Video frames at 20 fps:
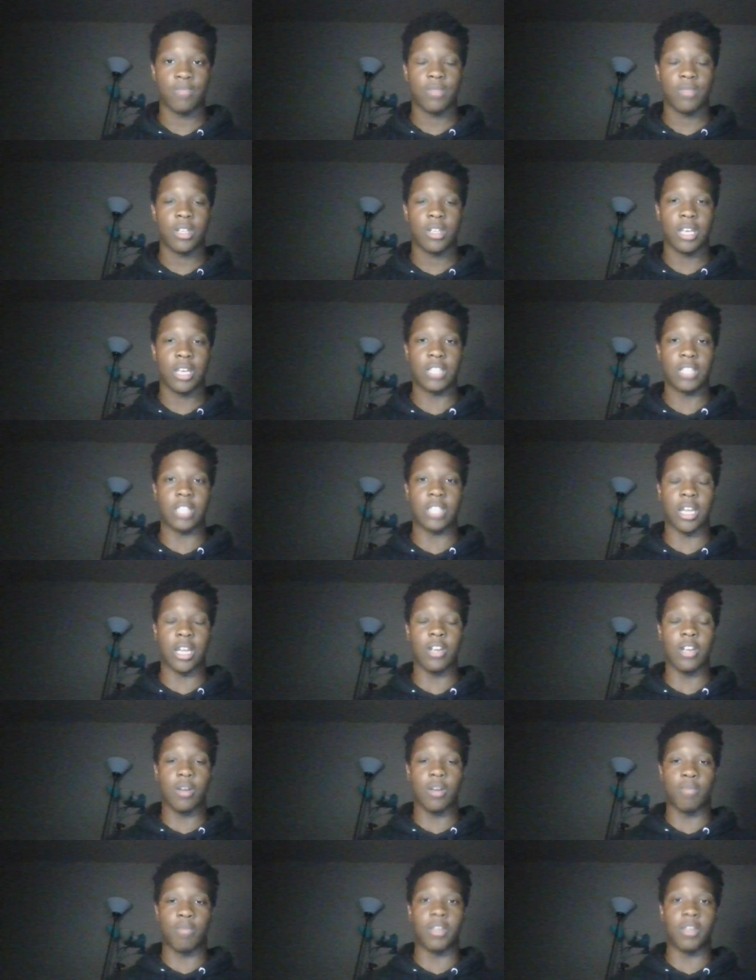It's the
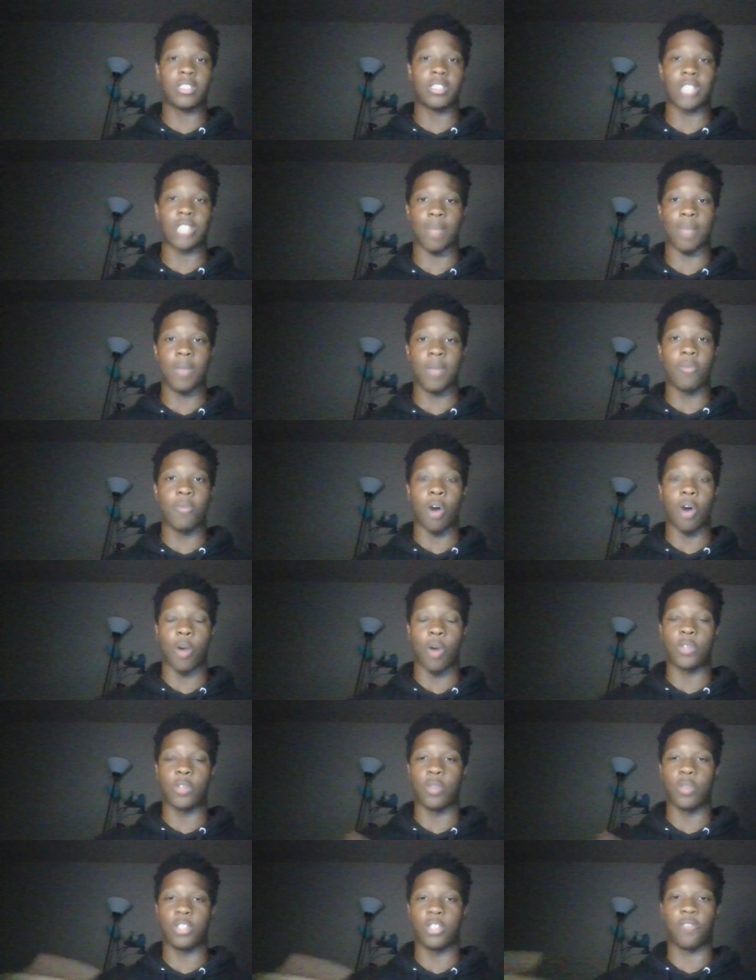inner business that people
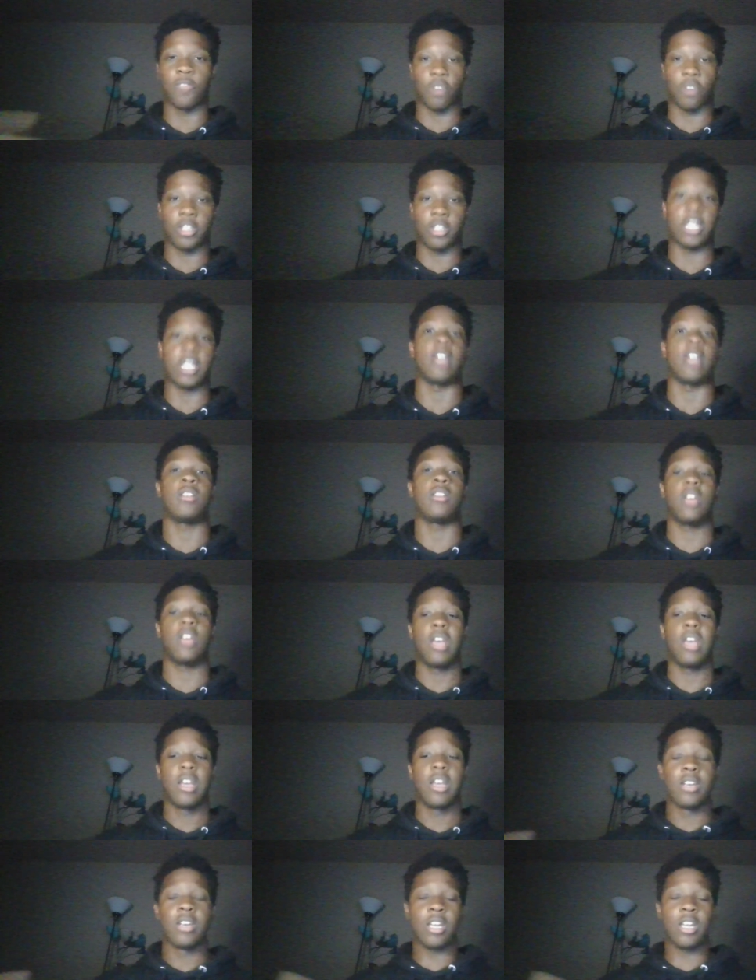always want to forget.
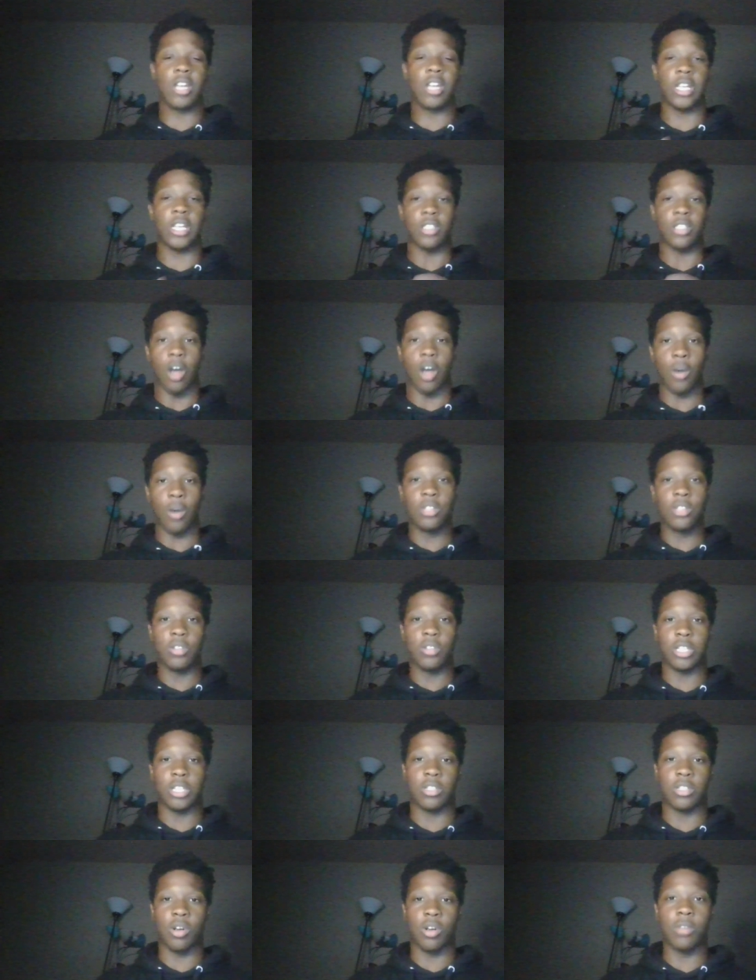Nigga is always
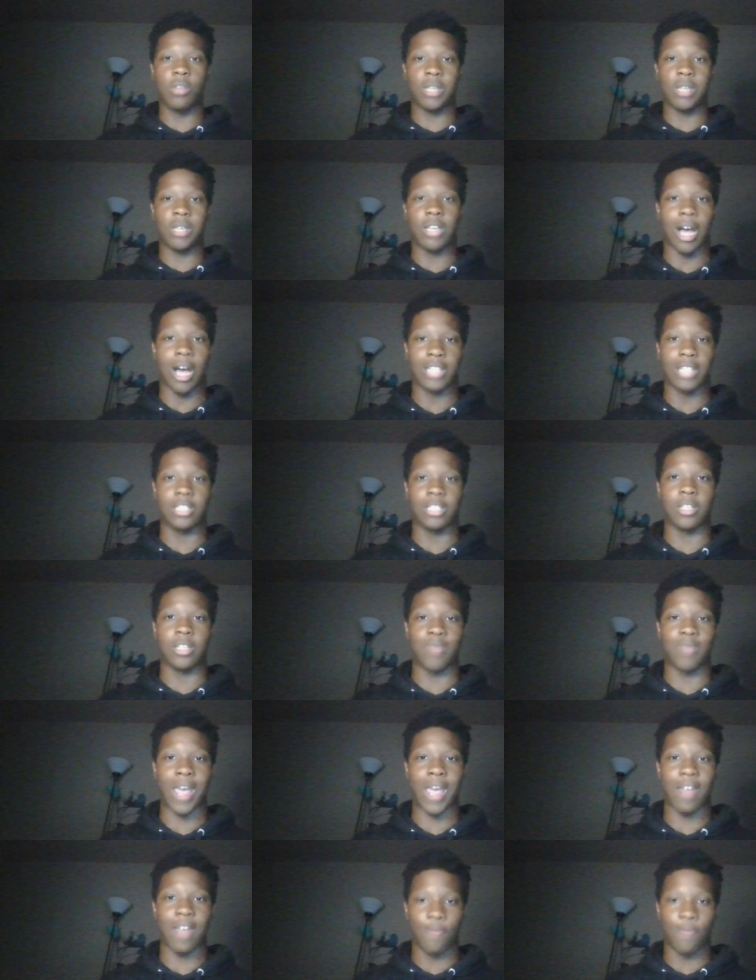is going to be constantly
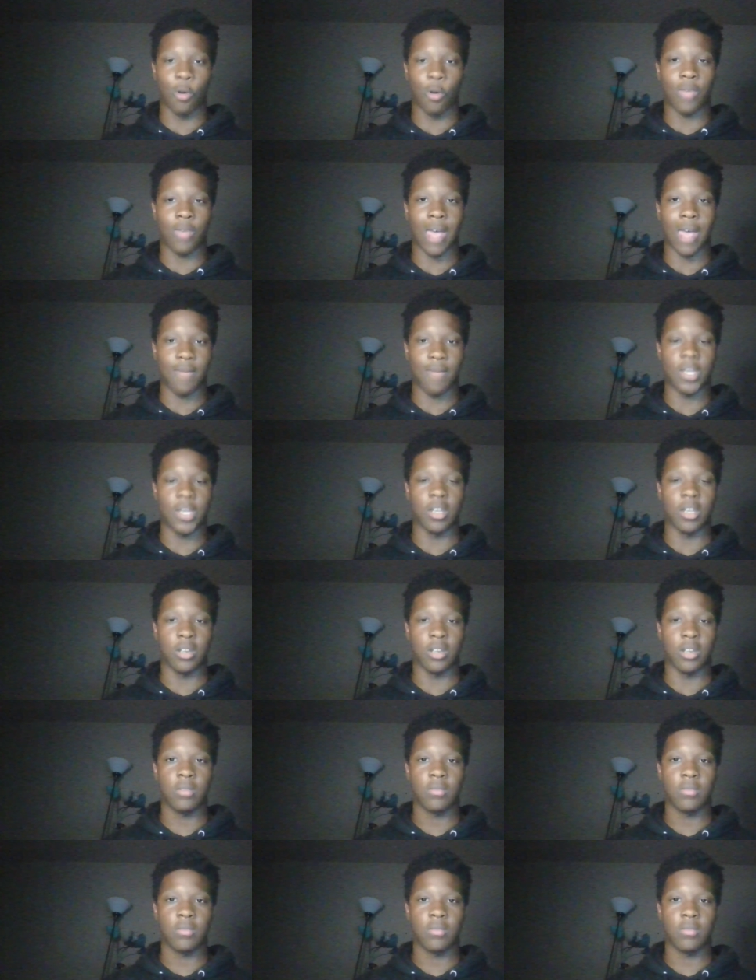paid for that bid.